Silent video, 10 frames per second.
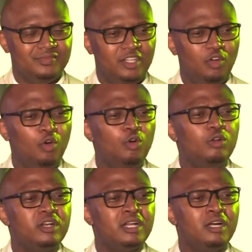An
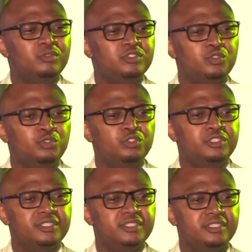all-round,
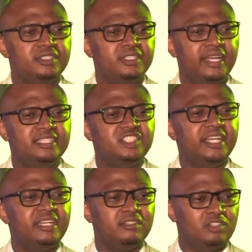good, and
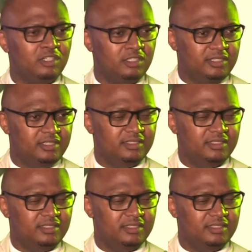gentle God.